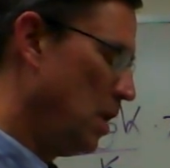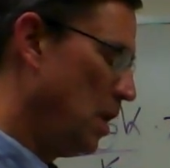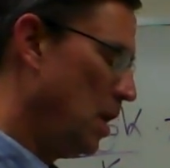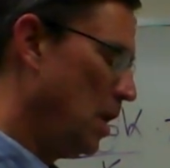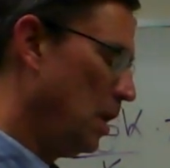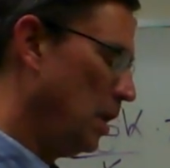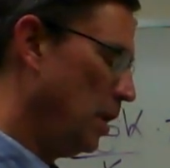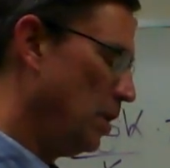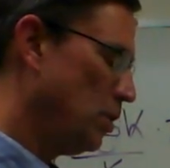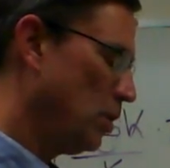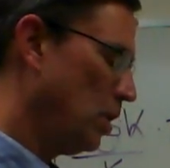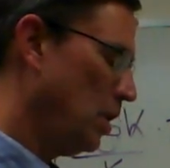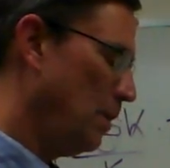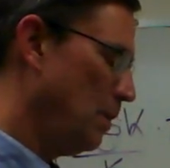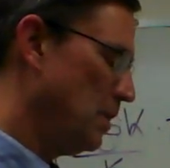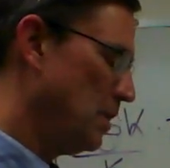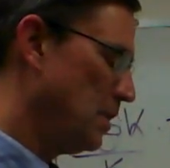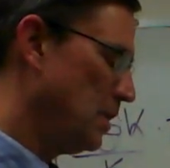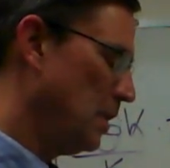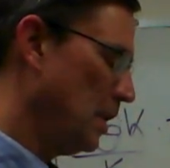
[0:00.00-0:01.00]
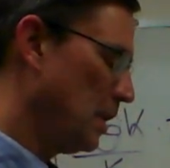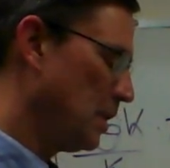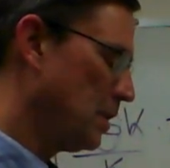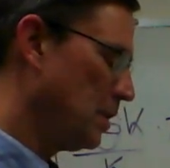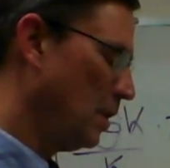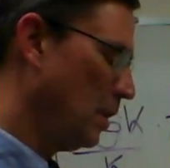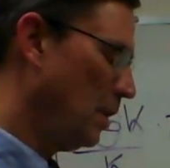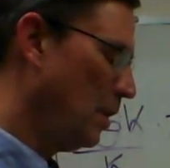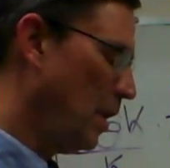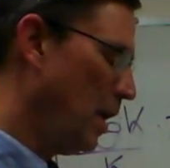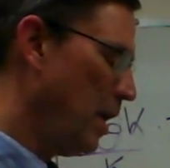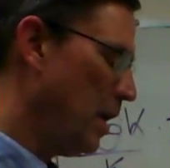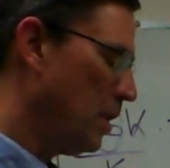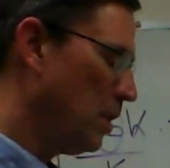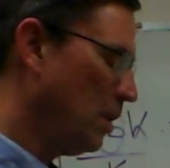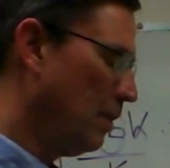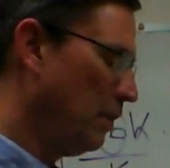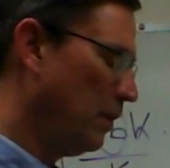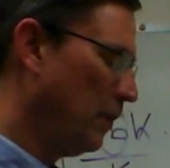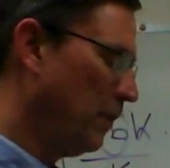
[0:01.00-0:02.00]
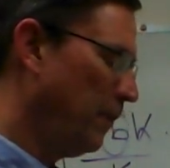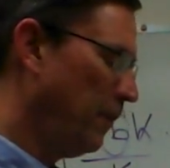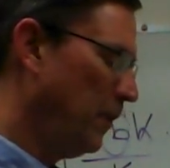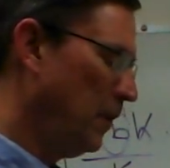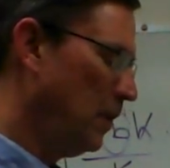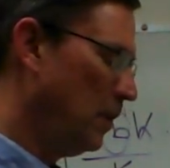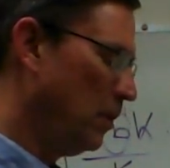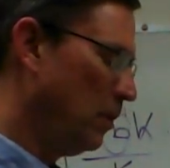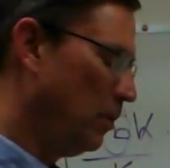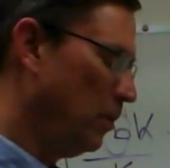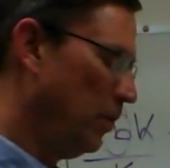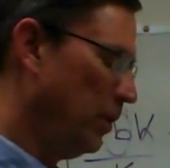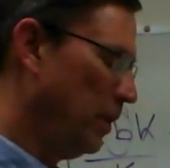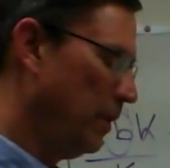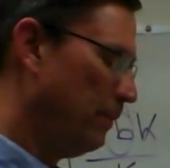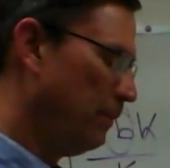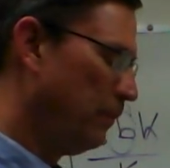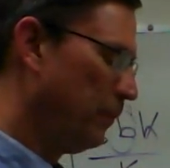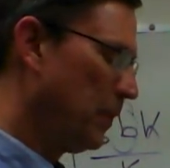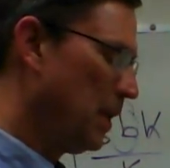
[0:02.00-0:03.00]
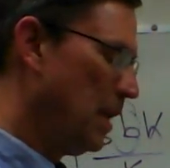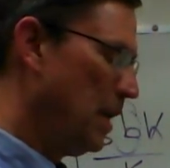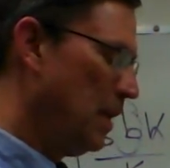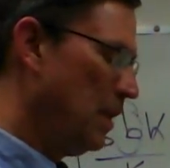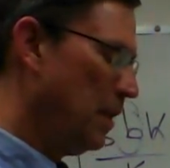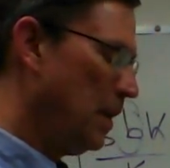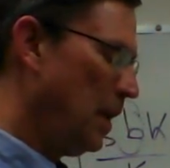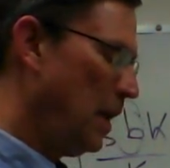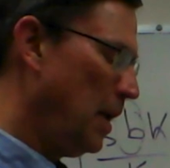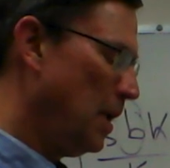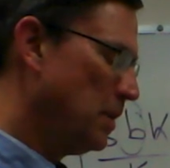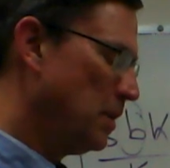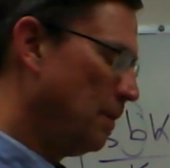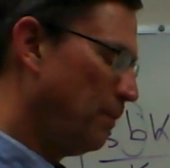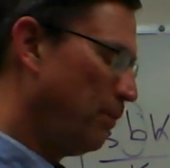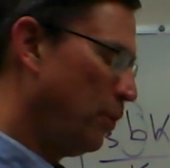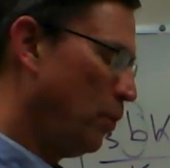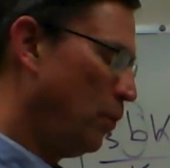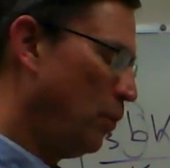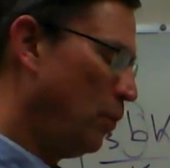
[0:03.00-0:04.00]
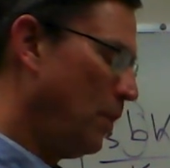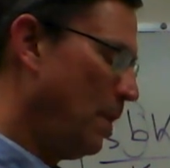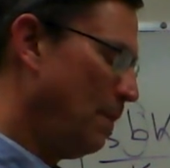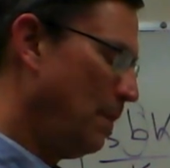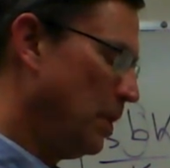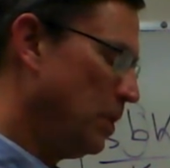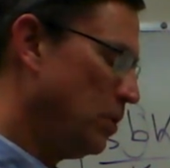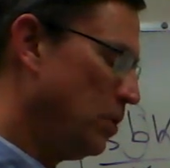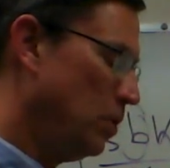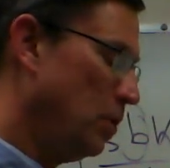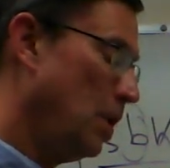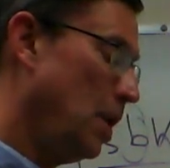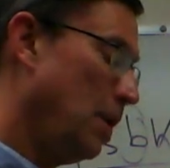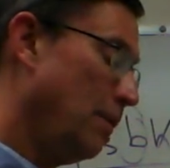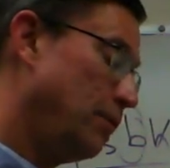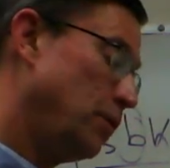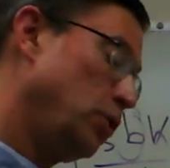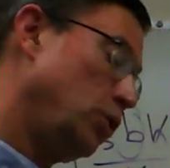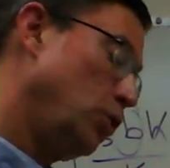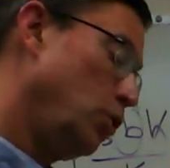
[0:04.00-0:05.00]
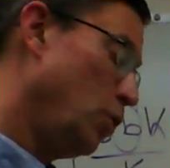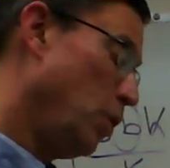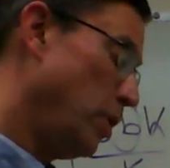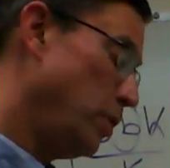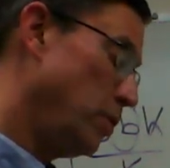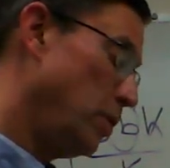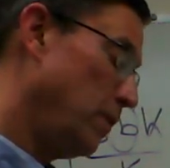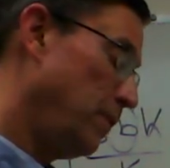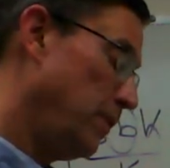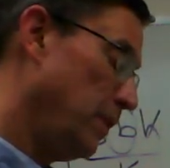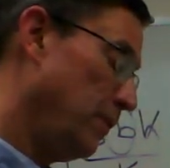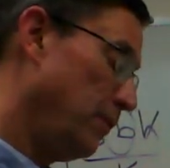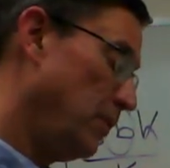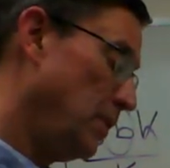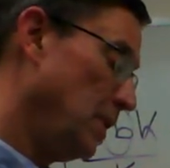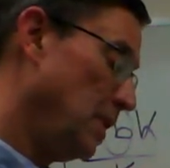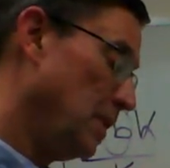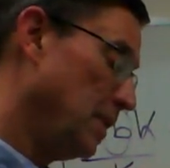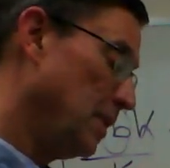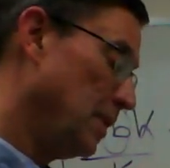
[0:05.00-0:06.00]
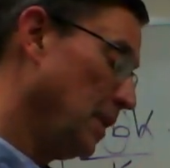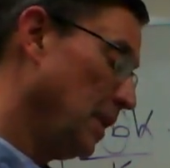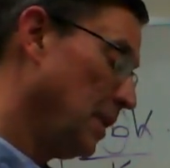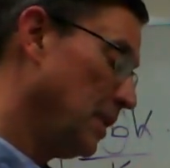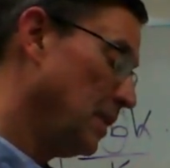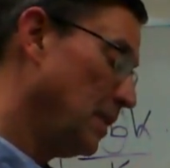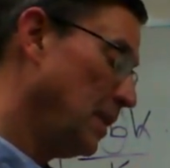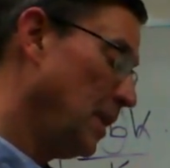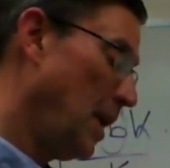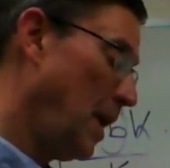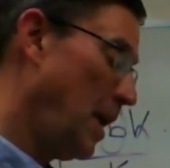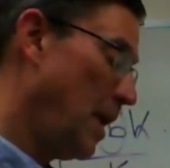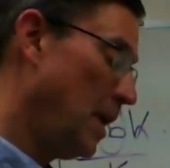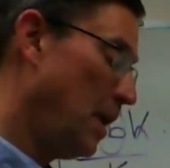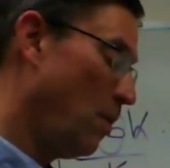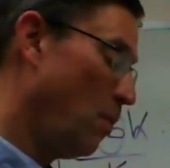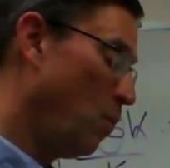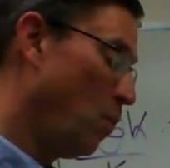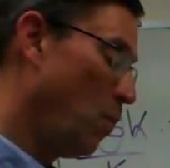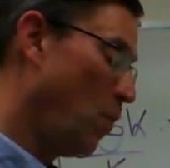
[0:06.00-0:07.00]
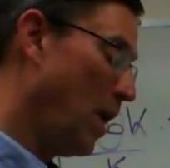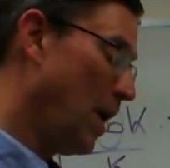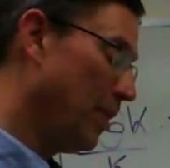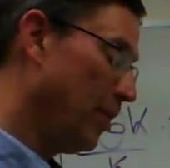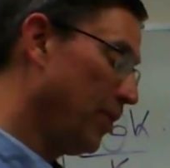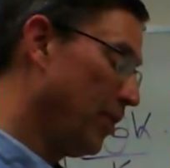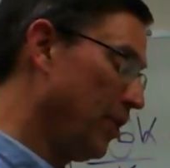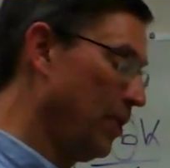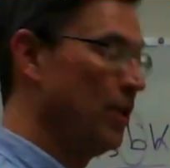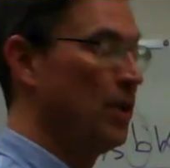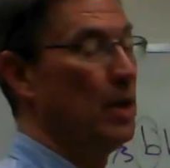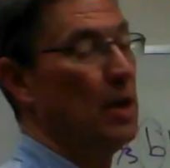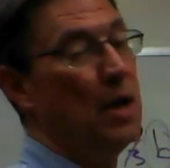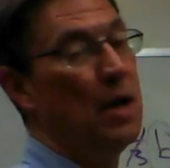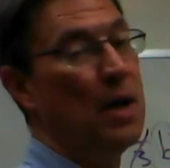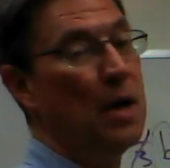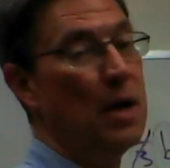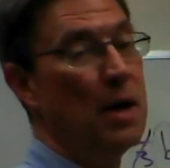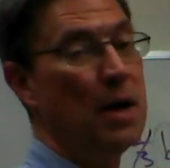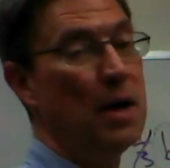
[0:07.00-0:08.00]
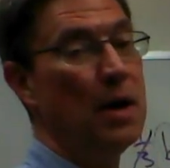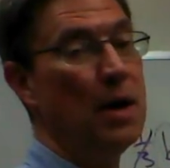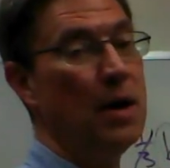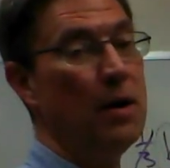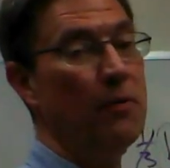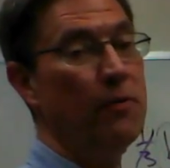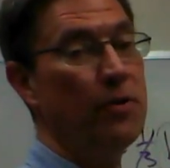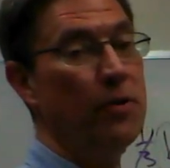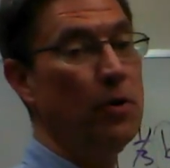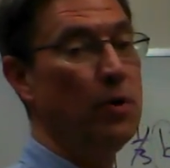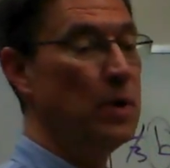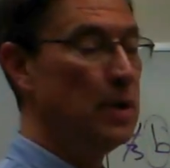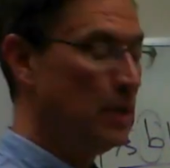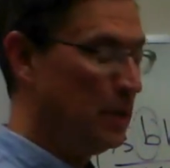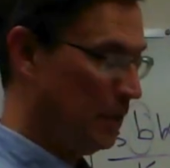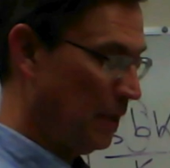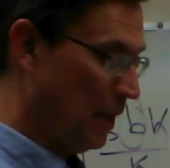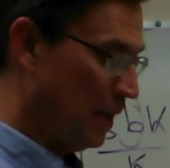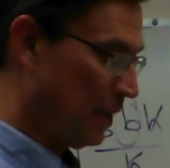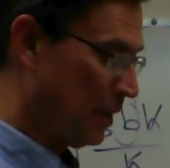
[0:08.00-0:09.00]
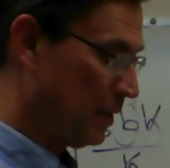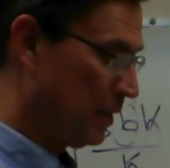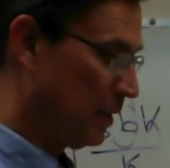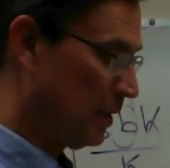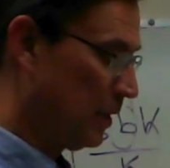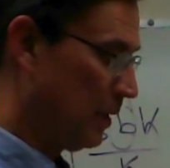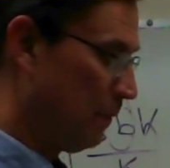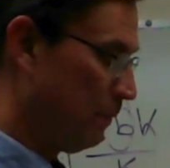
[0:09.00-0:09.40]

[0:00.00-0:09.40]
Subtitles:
Let's look at number 6. The length of a field that has a perimeter of 256 and a width of 36.